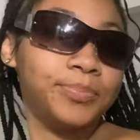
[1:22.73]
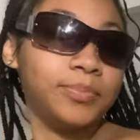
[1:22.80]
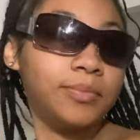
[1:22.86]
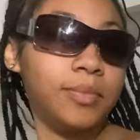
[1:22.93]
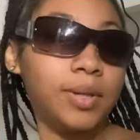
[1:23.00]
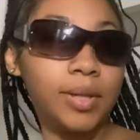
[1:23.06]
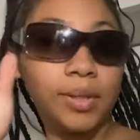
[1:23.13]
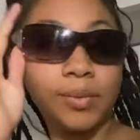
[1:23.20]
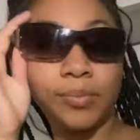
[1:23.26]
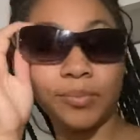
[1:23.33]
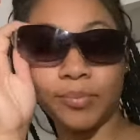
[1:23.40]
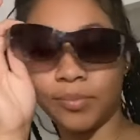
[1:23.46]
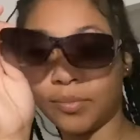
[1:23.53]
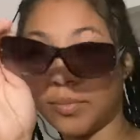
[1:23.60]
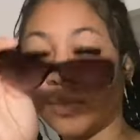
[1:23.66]
But
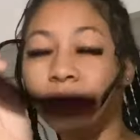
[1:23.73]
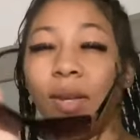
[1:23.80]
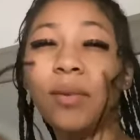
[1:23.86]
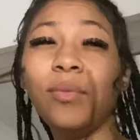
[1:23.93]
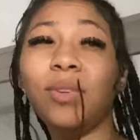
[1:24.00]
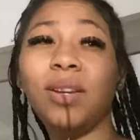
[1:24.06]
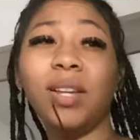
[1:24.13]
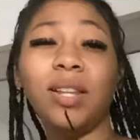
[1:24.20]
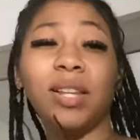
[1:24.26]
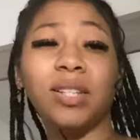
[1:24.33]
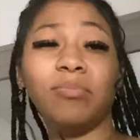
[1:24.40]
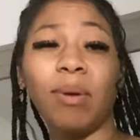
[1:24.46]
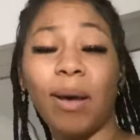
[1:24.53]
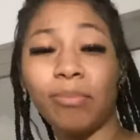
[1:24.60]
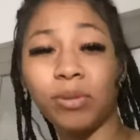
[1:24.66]
I'm gonna eat this
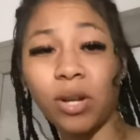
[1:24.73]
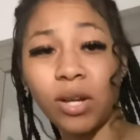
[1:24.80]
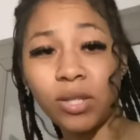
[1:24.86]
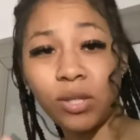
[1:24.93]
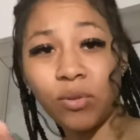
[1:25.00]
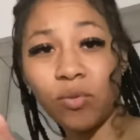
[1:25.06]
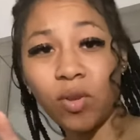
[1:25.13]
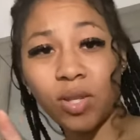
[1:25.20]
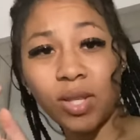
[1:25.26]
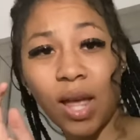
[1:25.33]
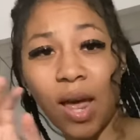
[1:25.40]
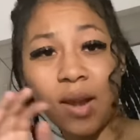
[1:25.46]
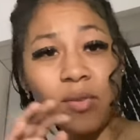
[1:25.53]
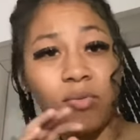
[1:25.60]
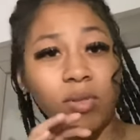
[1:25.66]
Pop-Tart too because
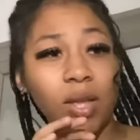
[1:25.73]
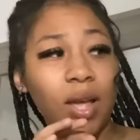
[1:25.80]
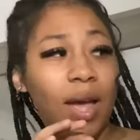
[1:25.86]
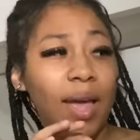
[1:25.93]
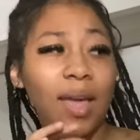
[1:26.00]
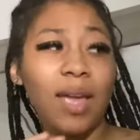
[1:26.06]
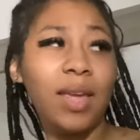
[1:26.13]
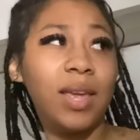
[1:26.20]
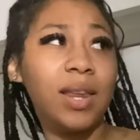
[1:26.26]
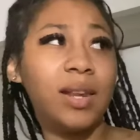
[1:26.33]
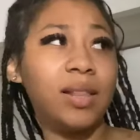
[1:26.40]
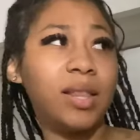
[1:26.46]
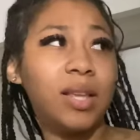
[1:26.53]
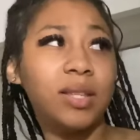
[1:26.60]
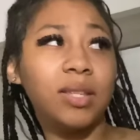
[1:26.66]
I don't think I ate
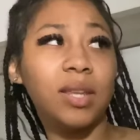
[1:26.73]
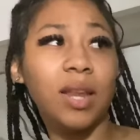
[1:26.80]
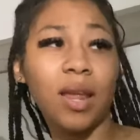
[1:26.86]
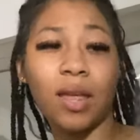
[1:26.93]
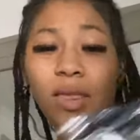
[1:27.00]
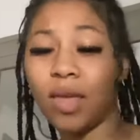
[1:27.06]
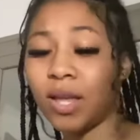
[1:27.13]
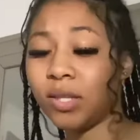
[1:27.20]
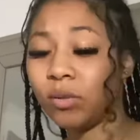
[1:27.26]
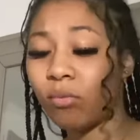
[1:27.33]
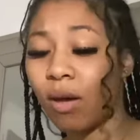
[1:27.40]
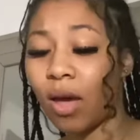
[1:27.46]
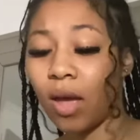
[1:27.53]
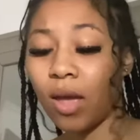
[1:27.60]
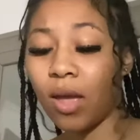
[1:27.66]
anything today. That's
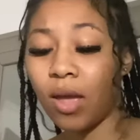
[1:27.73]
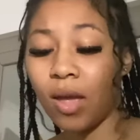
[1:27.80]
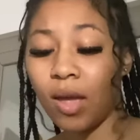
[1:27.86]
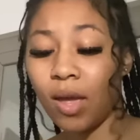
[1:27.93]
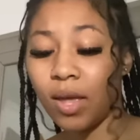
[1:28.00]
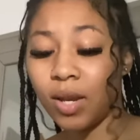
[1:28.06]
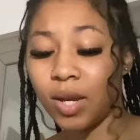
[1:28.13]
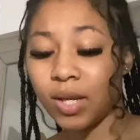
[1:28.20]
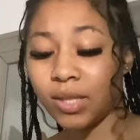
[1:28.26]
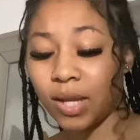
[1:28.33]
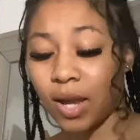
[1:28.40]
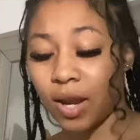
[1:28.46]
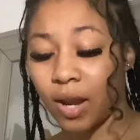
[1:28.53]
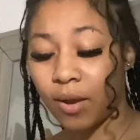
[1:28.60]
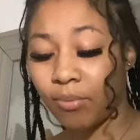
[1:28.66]
why this
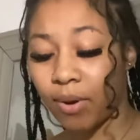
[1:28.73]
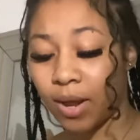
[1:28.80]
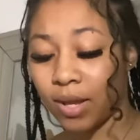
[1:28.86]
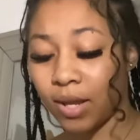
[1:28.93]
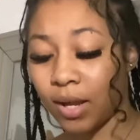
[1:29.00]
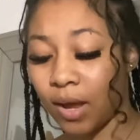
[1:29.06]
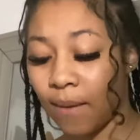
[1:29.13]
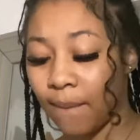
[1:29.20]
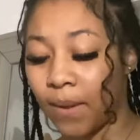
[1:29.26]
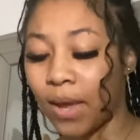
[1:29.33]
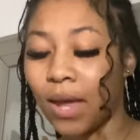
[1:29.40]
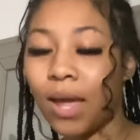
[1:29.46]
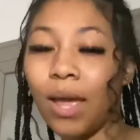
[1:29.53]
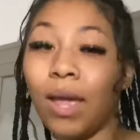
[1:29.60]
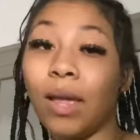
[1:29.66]
head is probably kind of
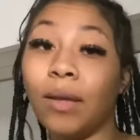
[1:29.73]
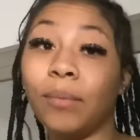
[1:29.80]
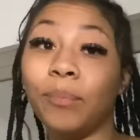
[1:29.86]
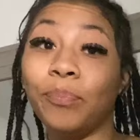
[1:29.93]
in.